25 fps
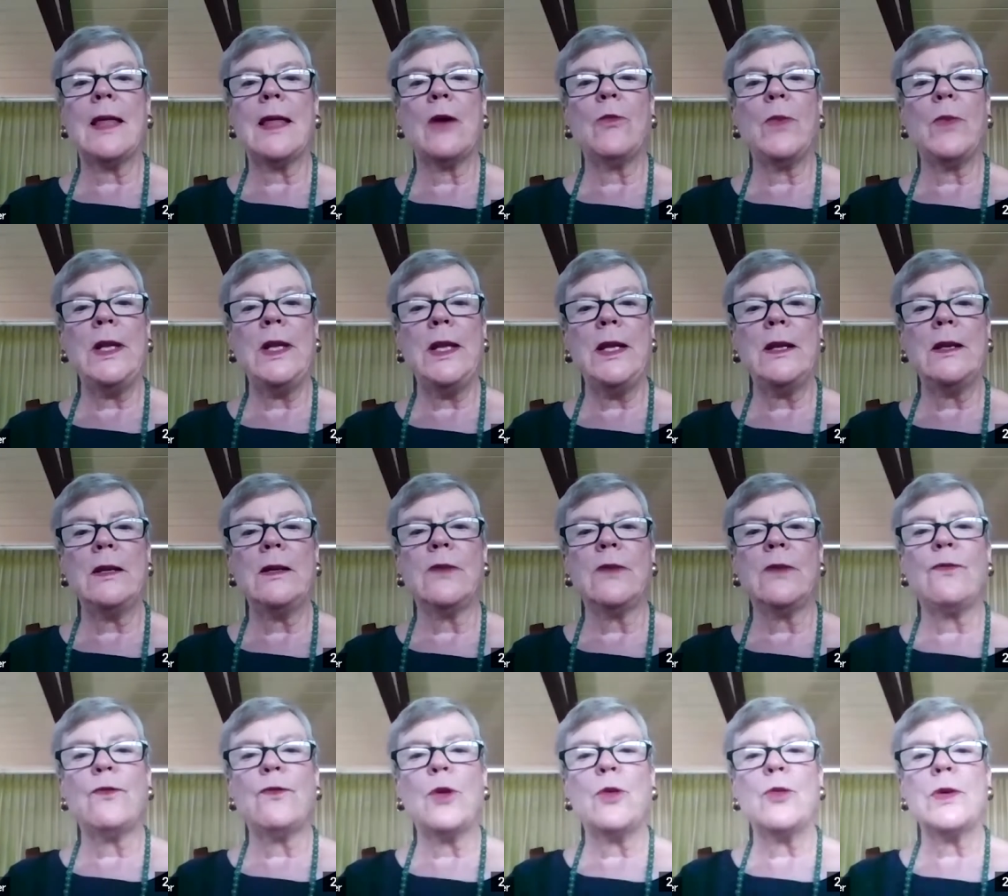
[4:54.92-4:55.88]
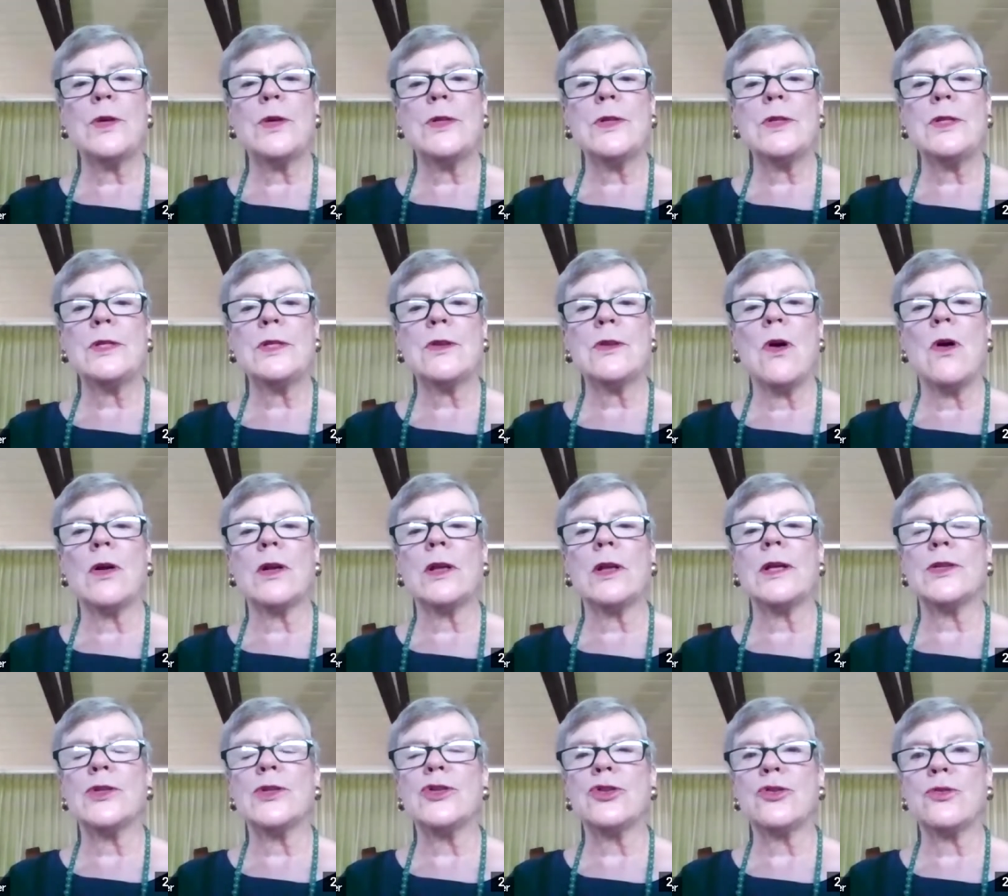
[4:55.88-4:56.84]
that we needed to focus on
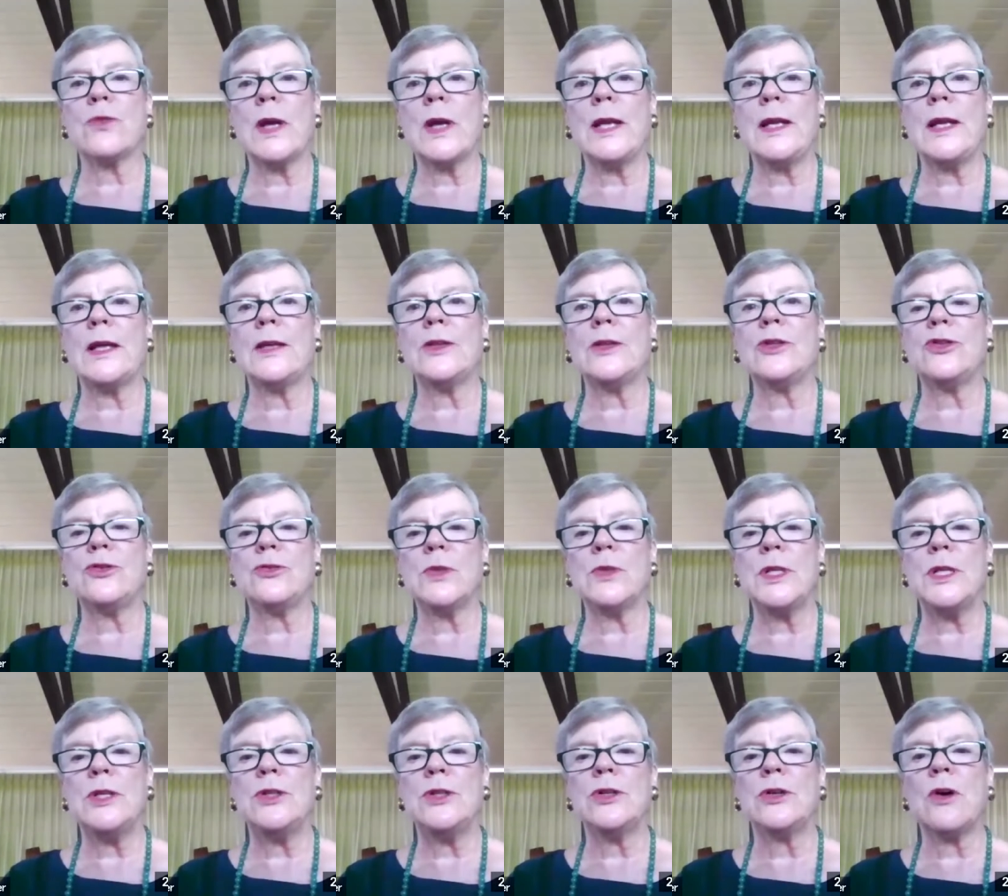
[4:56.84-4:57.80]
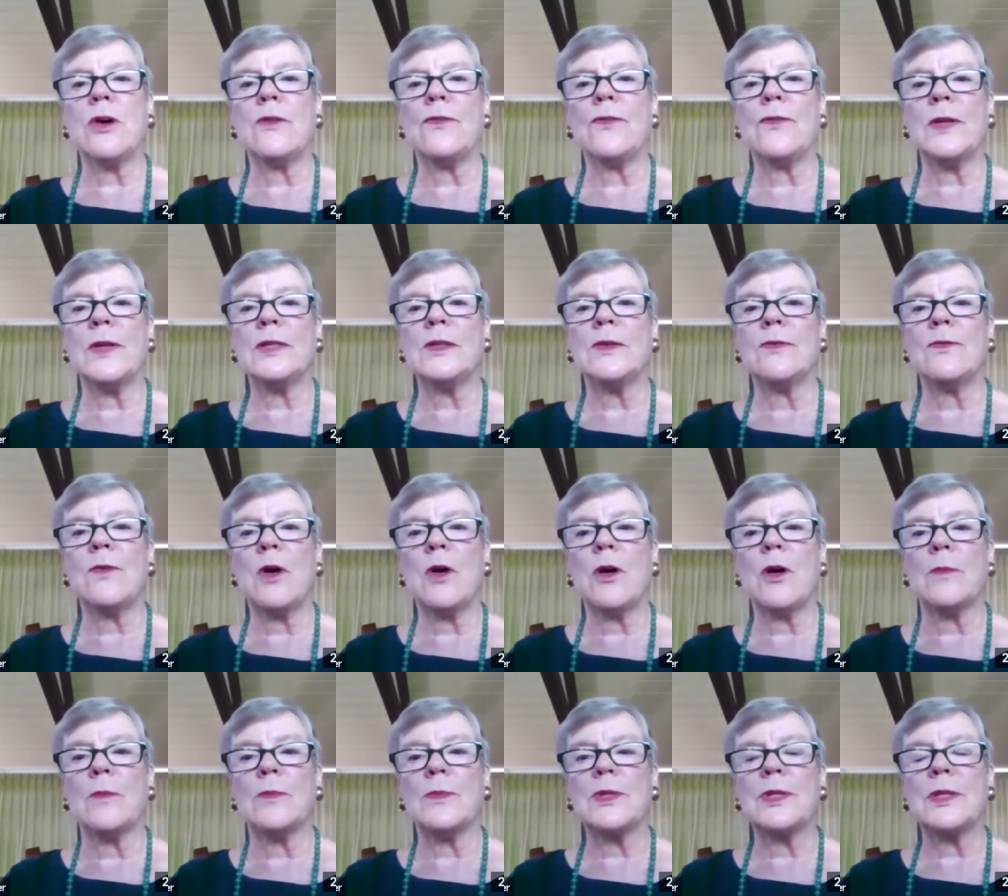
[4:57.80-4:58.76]
constraining strategic offensive
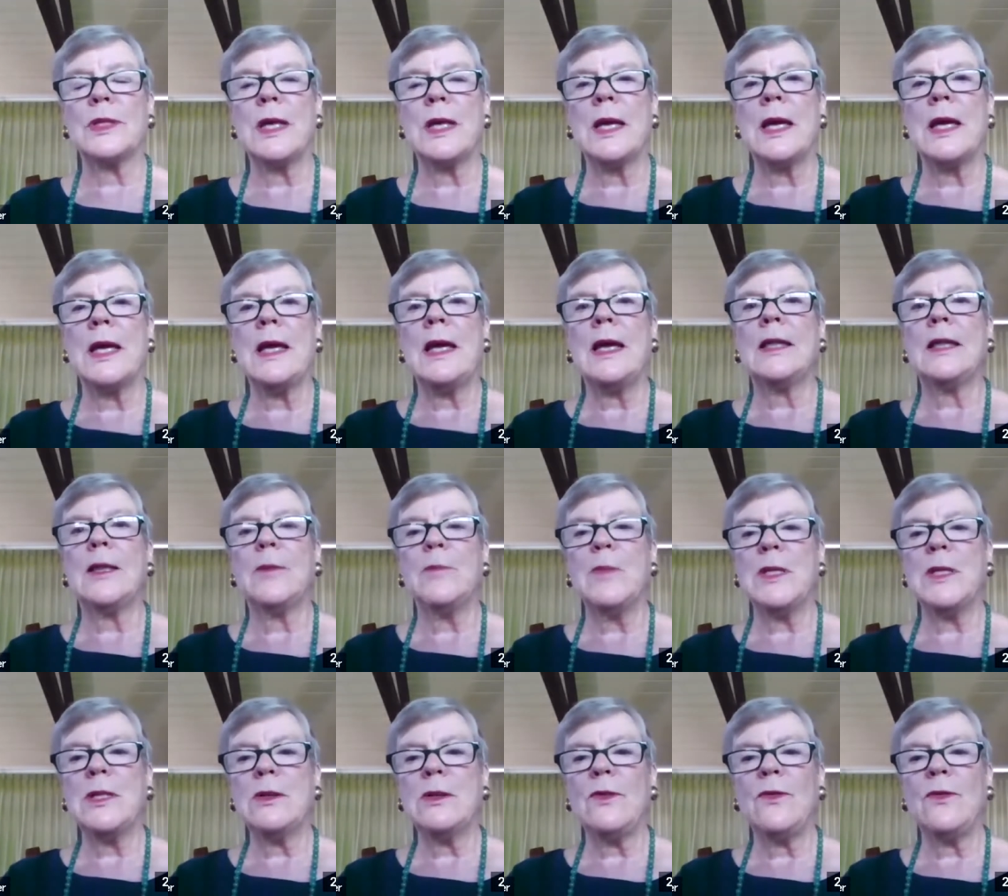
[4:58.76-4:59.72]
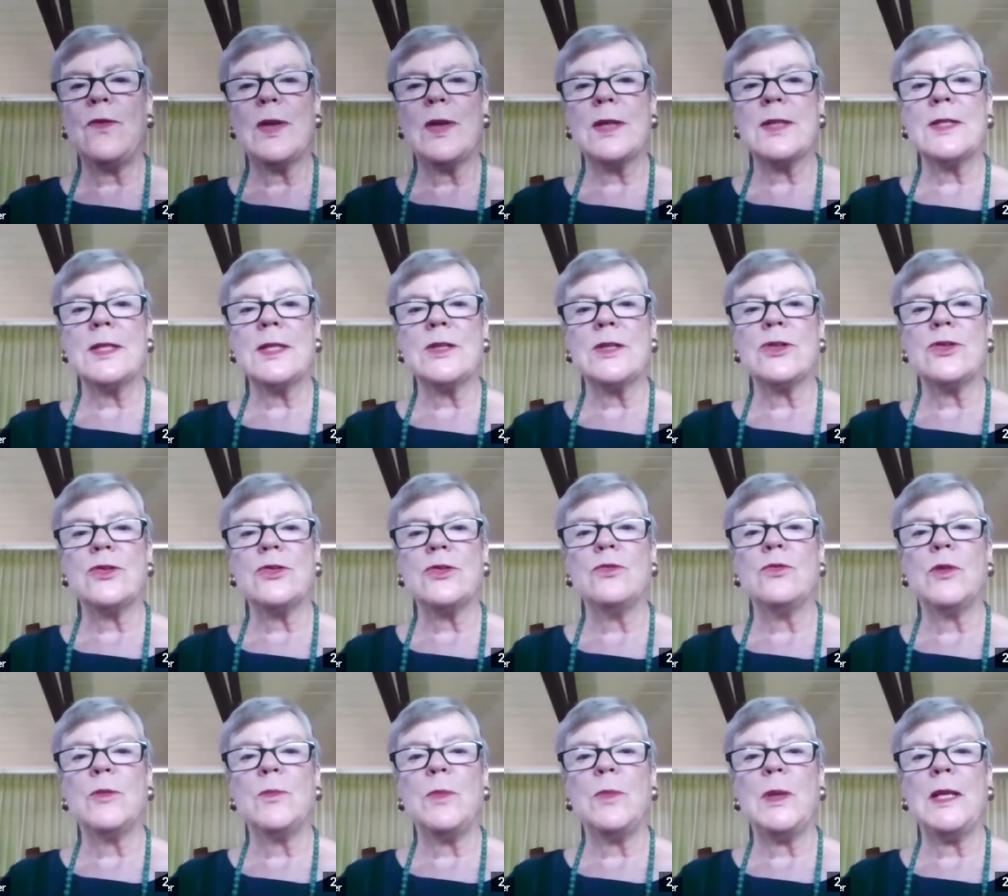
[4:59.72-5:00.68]
arms. The missile defense
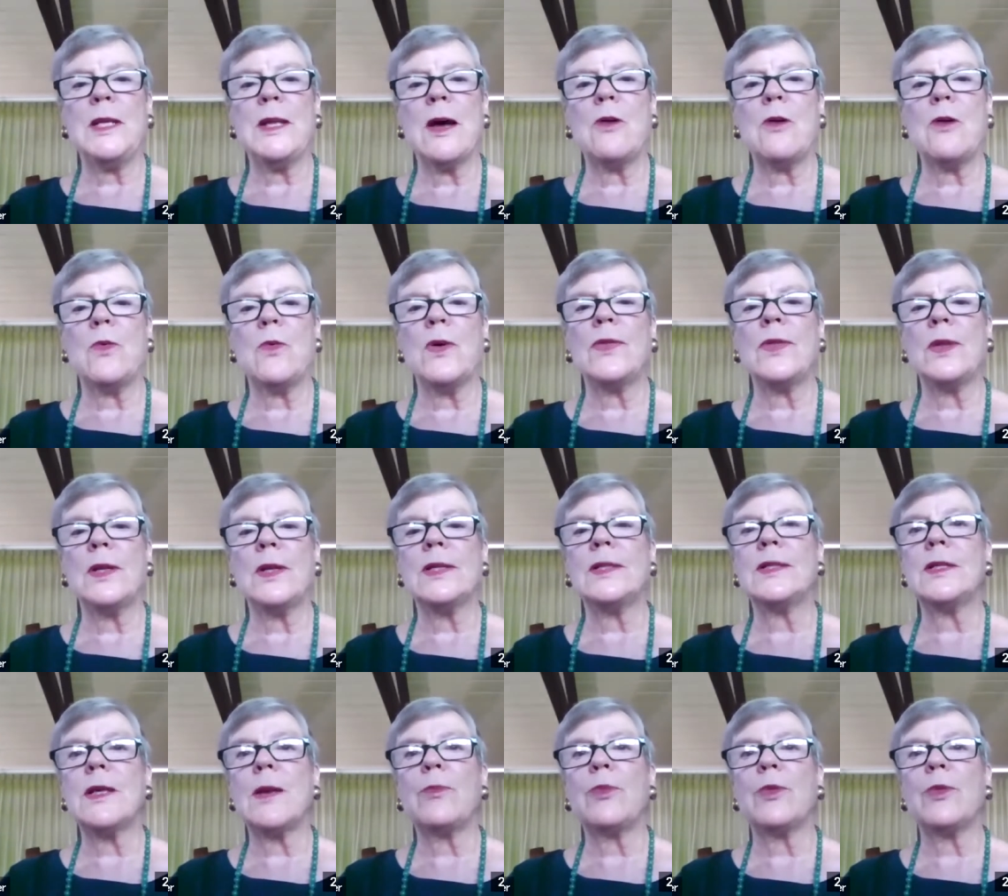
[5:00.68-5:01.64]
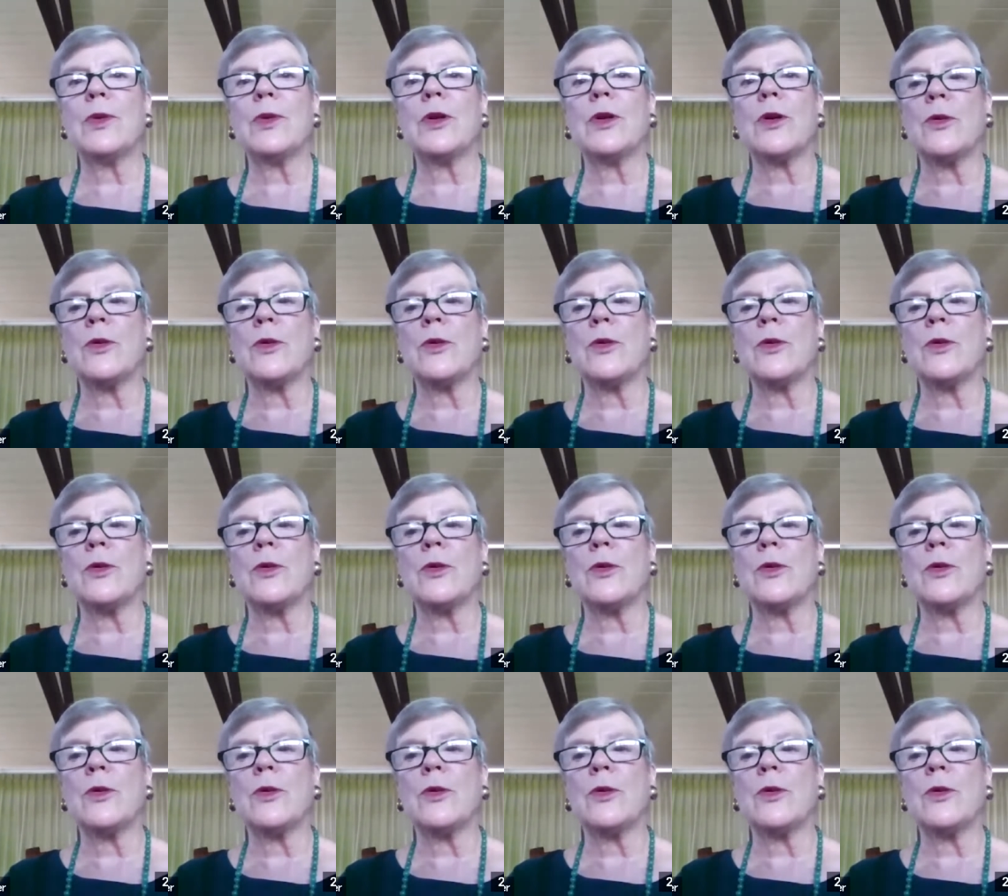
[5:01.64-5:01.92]
issue would be dealt with in a separate